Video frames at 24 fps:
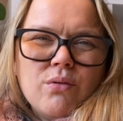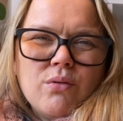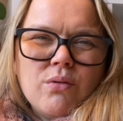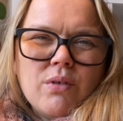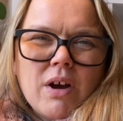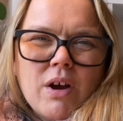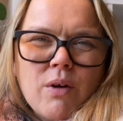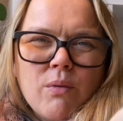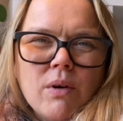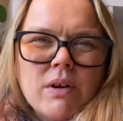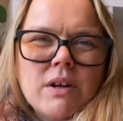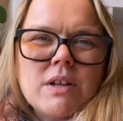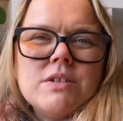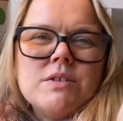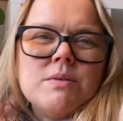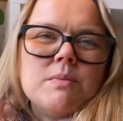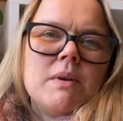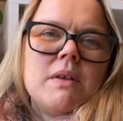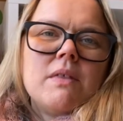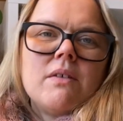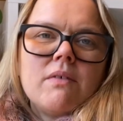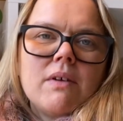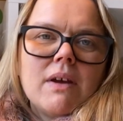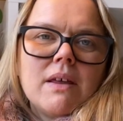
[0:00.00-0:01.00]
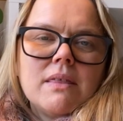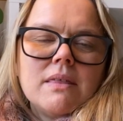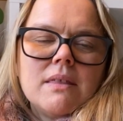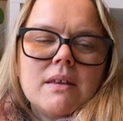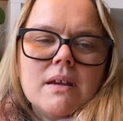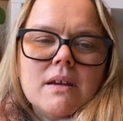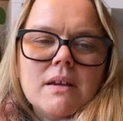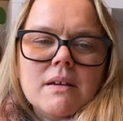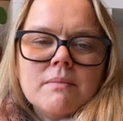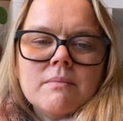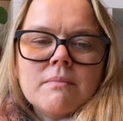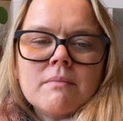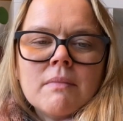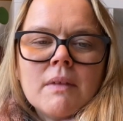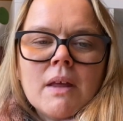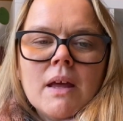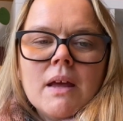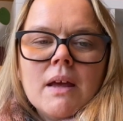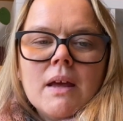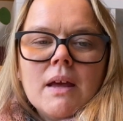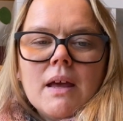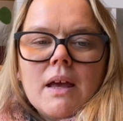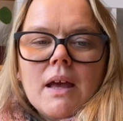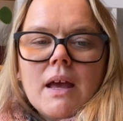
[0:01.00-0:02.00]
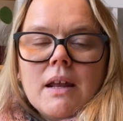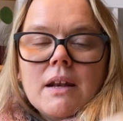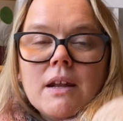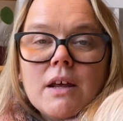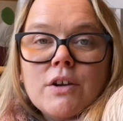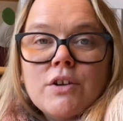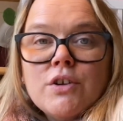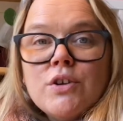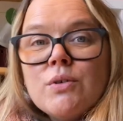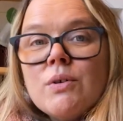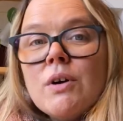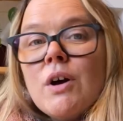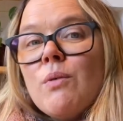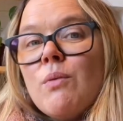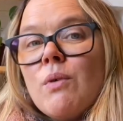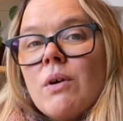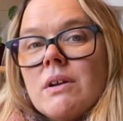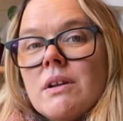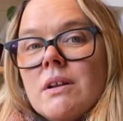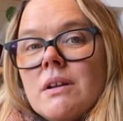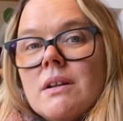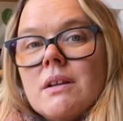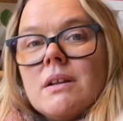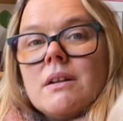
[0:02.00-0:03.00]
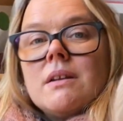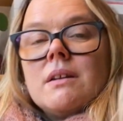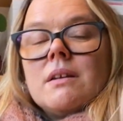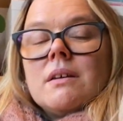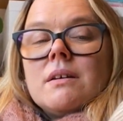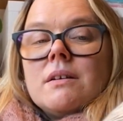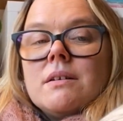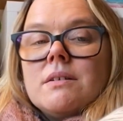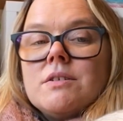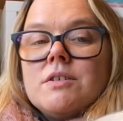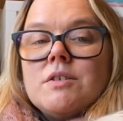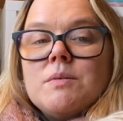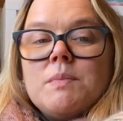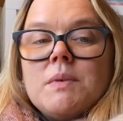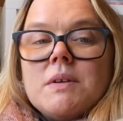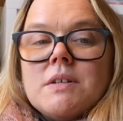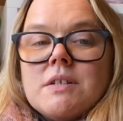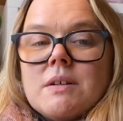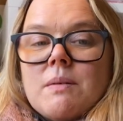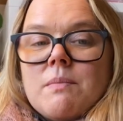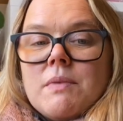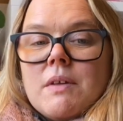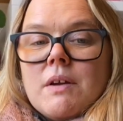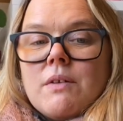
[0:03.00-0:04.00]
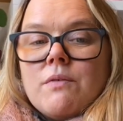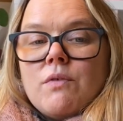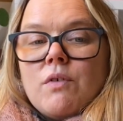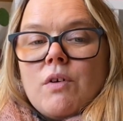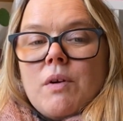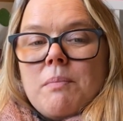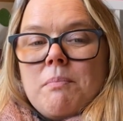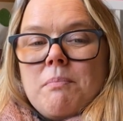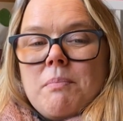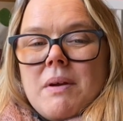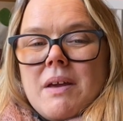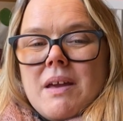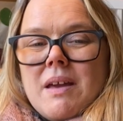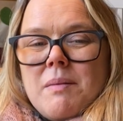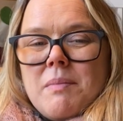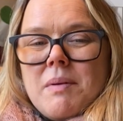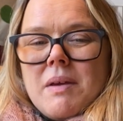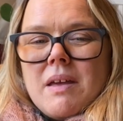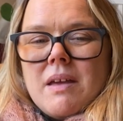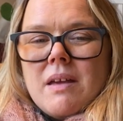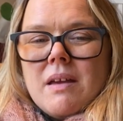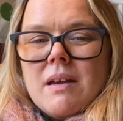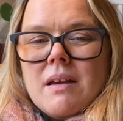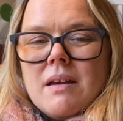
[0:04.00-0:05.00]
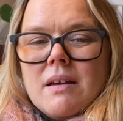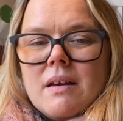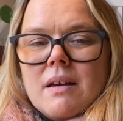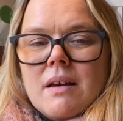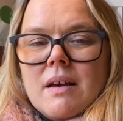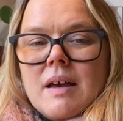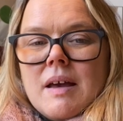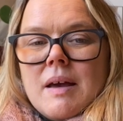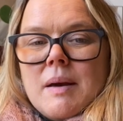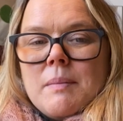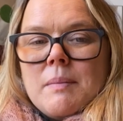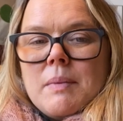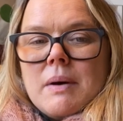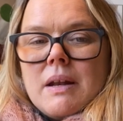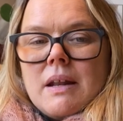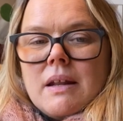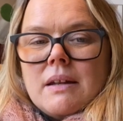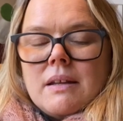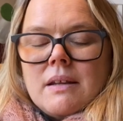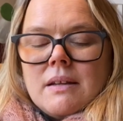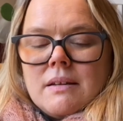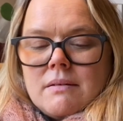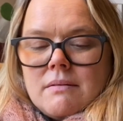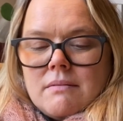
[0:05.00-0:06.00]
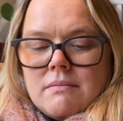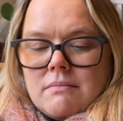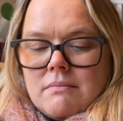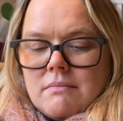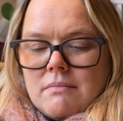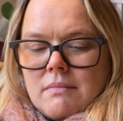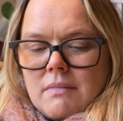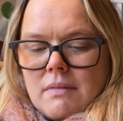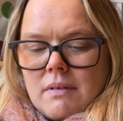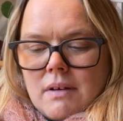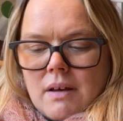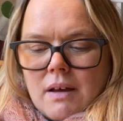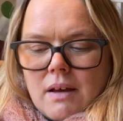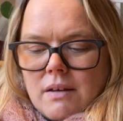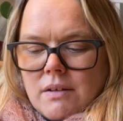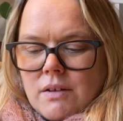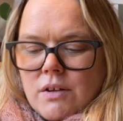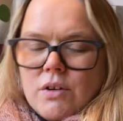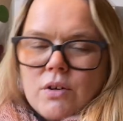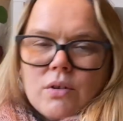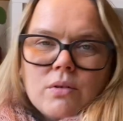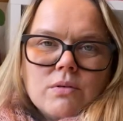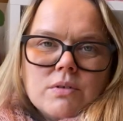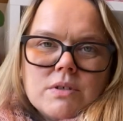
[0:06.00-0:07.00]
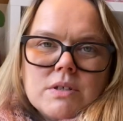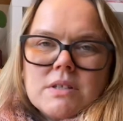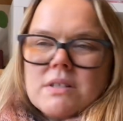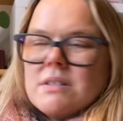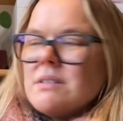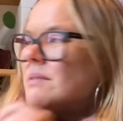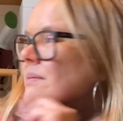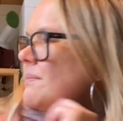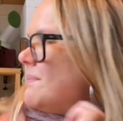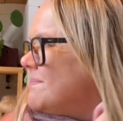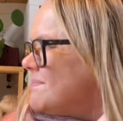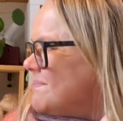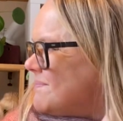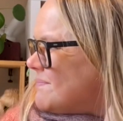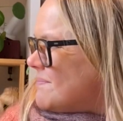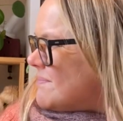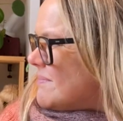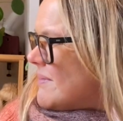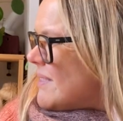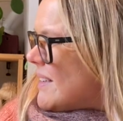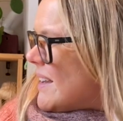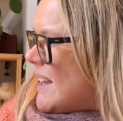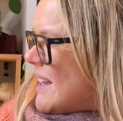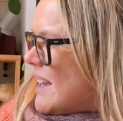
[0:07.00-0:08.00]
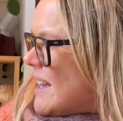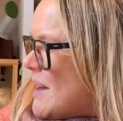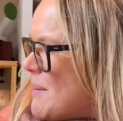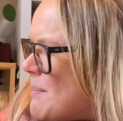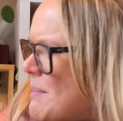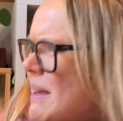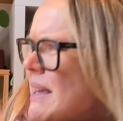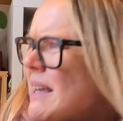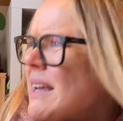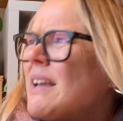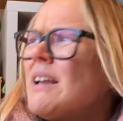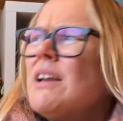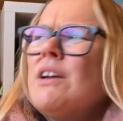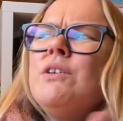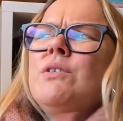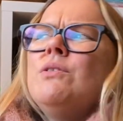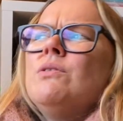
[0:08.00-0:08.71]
I wanted to be the right thing. And I knew I wanted it to be something for a baby, but I didn't, you know, just making a